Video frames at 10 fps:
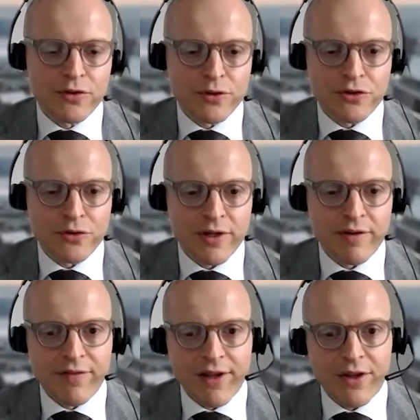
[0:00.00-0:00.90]
surgery
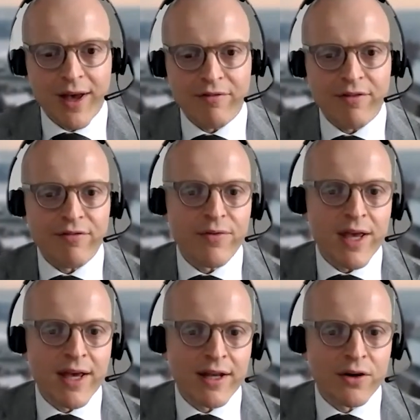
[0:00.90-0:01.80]
when you have a
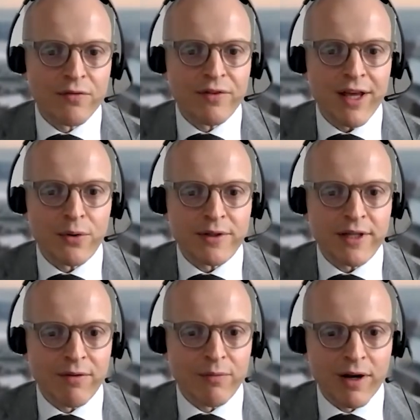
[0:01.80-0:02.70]
weakening of the
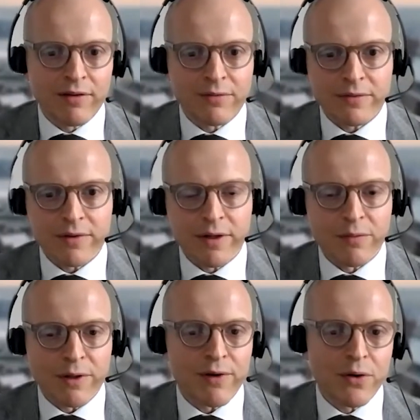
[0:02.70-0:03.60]
aortic wall, uh,
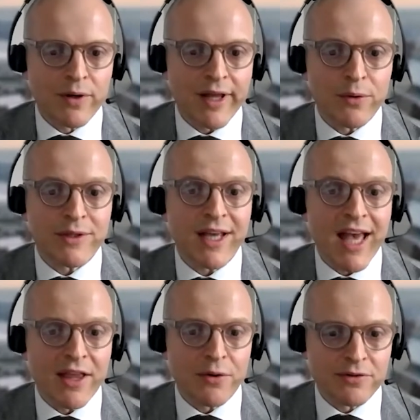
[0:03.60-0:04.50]
what we call aortic
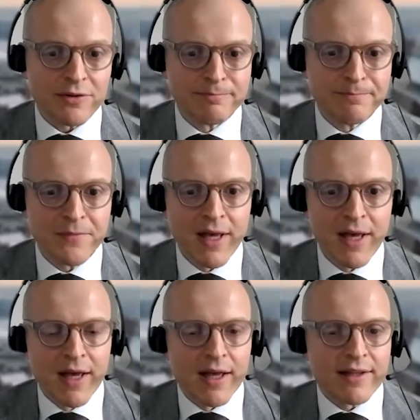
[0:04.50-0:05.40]
aneurysm.
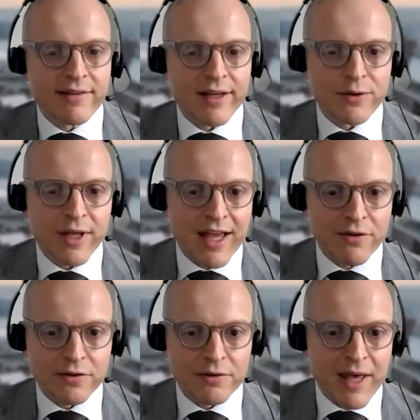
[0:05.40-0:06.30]
This aortic
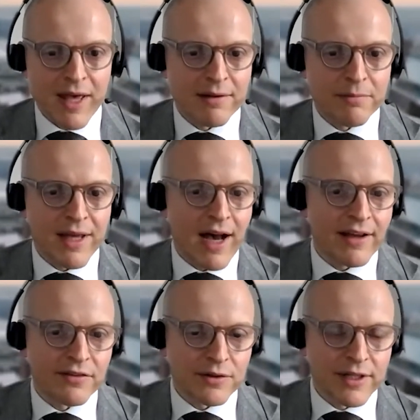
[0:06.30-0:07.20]
aneurysm can be
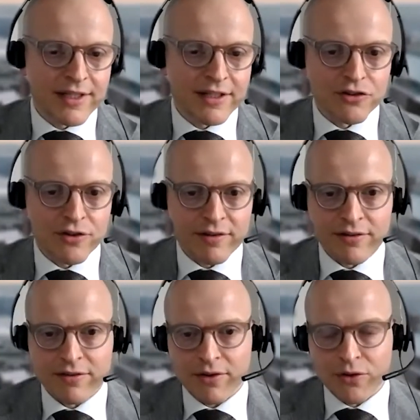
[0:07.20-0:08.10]
isolated
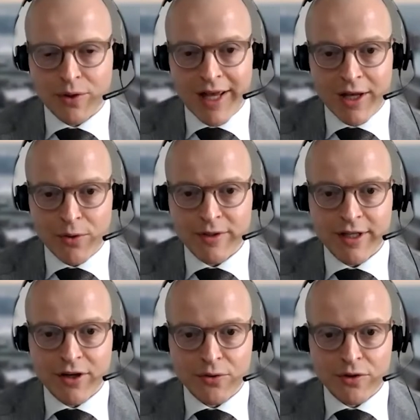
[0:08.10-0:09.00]
just to the
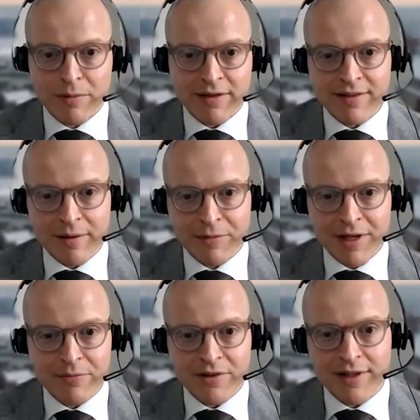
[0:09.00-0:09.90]
aortic root, but
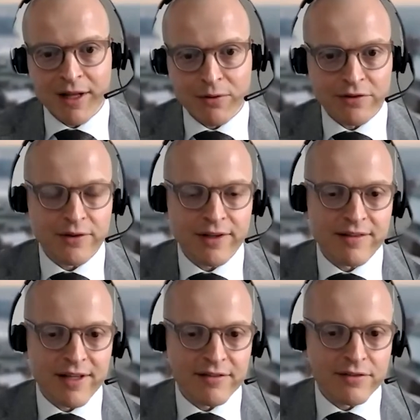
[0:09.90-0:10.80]
sometimes it can also
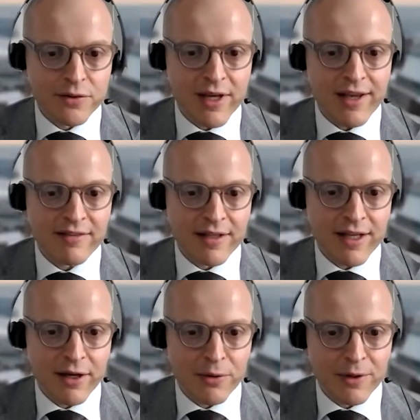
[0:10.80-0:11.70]
extend to the
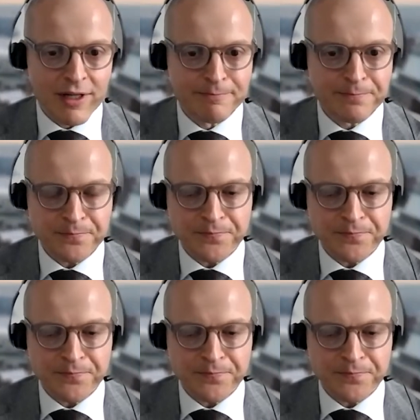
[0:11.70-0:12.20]
ascending aorta.